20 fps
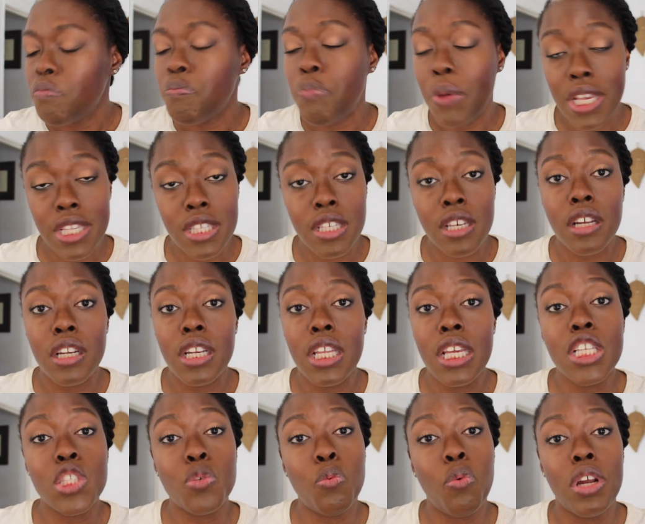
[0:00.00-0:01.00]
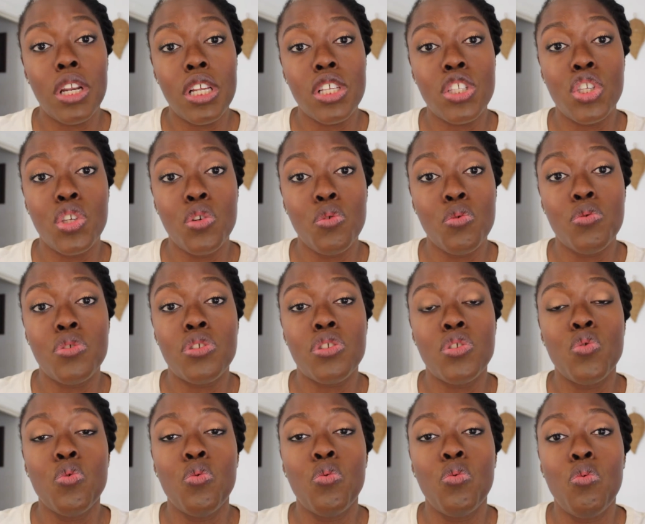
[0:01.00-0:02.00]
basically is what is used
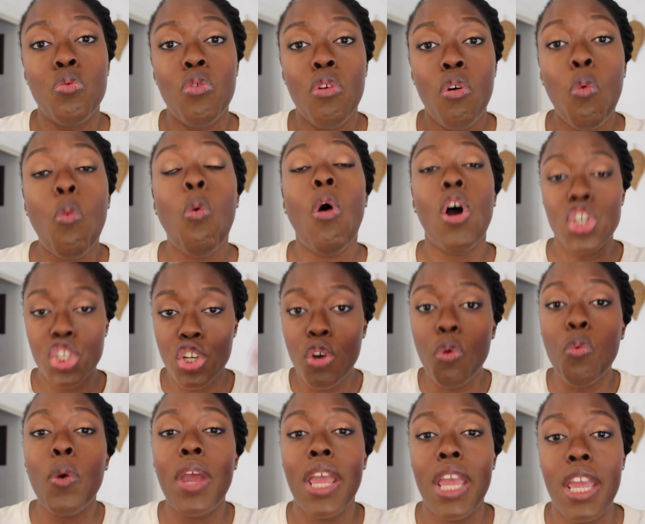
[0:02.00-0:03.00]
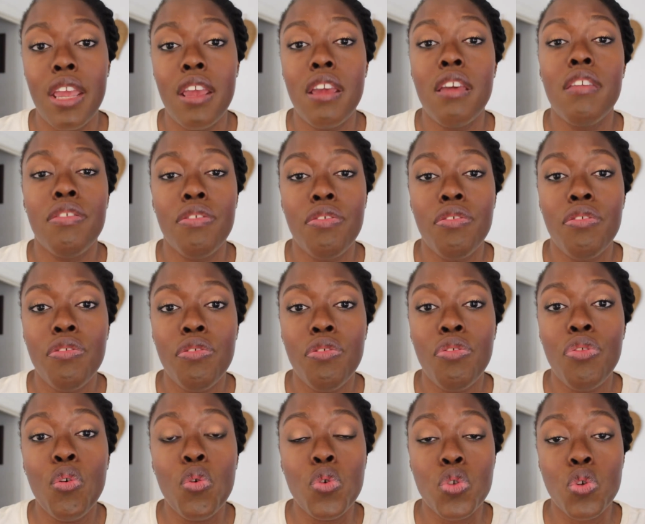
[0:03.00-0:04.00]
to wash away
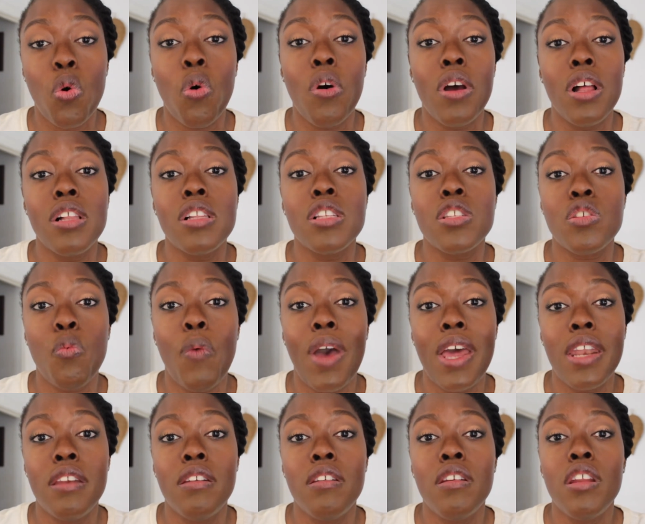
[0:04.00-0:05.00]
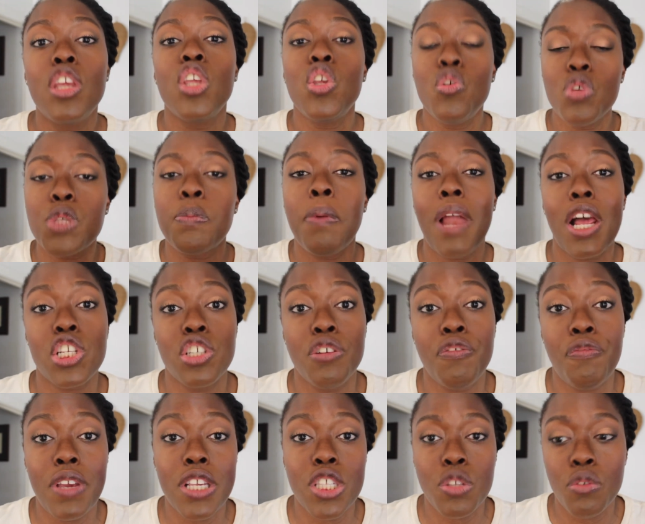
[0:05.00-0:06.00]
those oils when you splash your
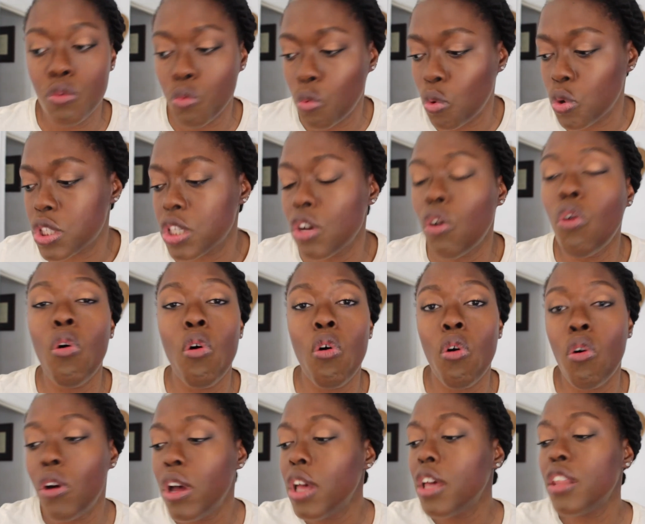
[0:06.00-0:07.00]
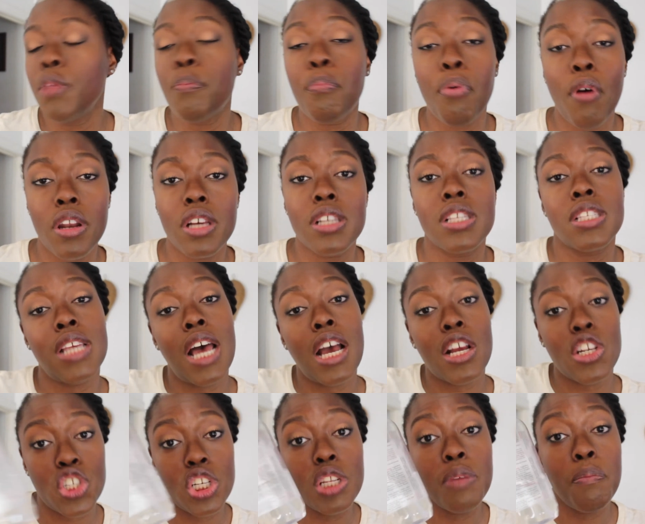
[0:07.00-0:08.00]
face with water or the product is
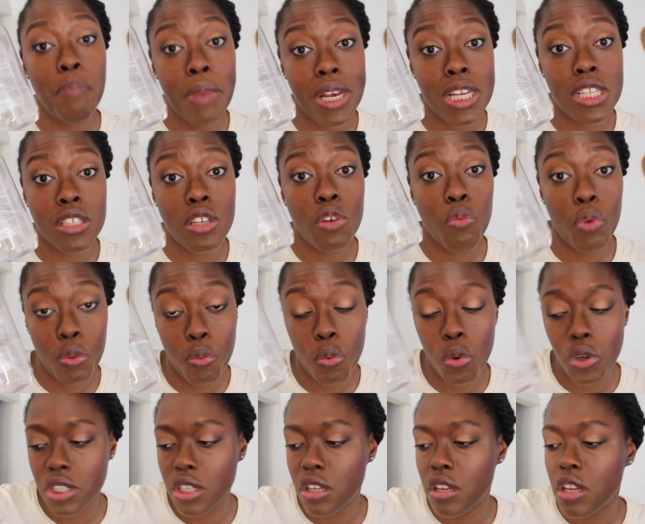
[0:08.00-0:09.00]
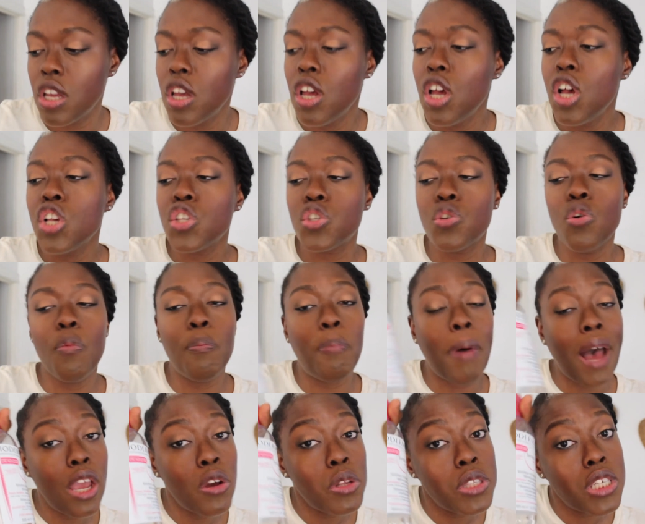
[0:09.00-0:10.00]
actually mixed with water. So
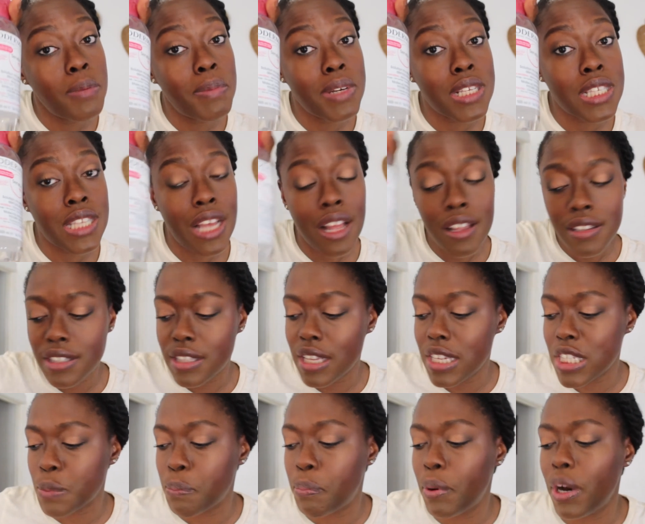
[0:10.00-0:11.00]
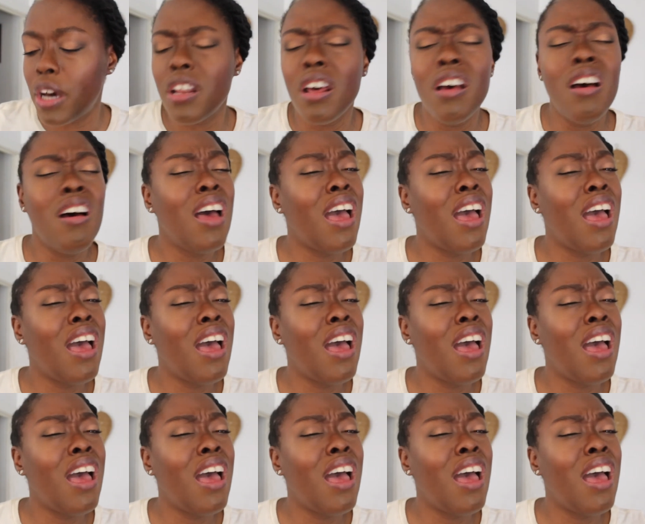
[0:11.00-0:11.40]
Bioderma sells this, but